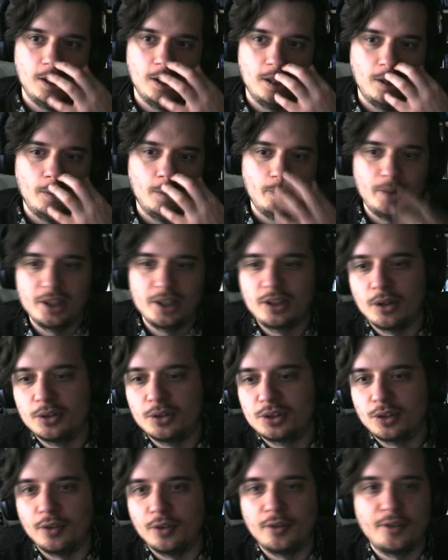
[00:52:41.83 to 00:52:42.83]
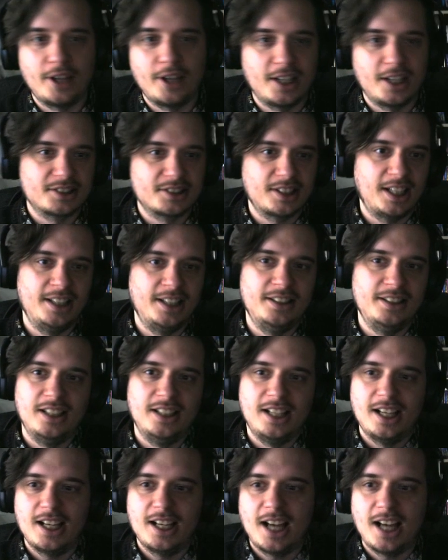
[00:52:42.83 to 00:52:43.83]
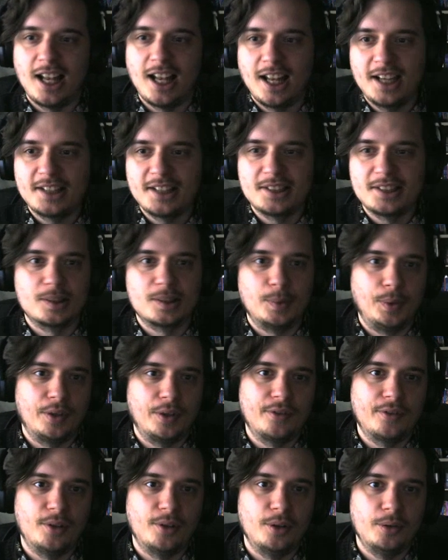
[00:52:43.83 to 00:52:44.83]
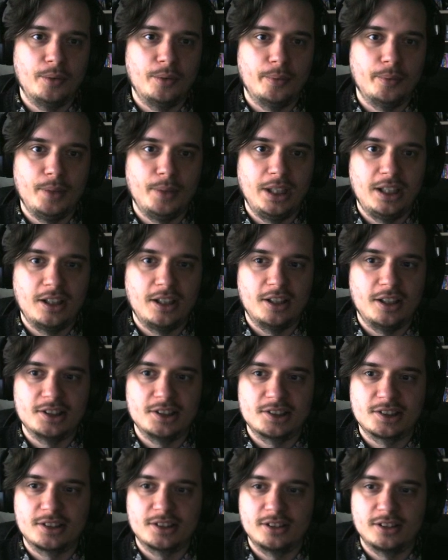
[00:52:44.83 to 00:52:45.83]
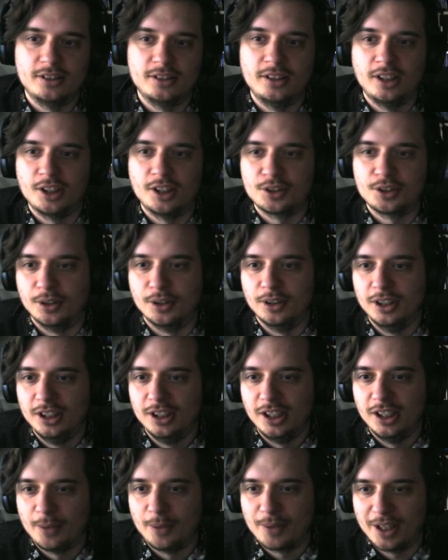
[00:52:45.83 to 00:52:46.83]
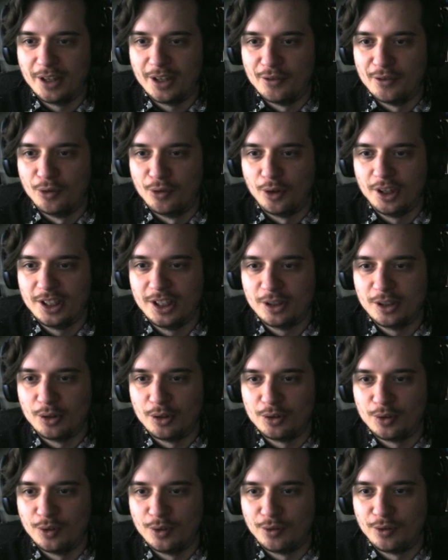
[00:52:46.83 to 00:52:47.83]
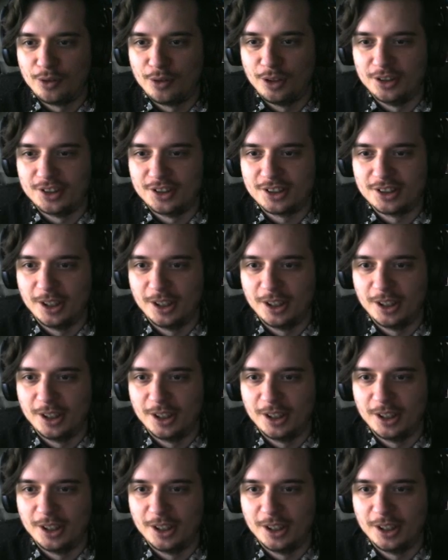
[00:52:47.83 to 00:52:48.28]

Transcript: but it goes so fast. And I like this workflow because also I'm kind of avoiding going to the front.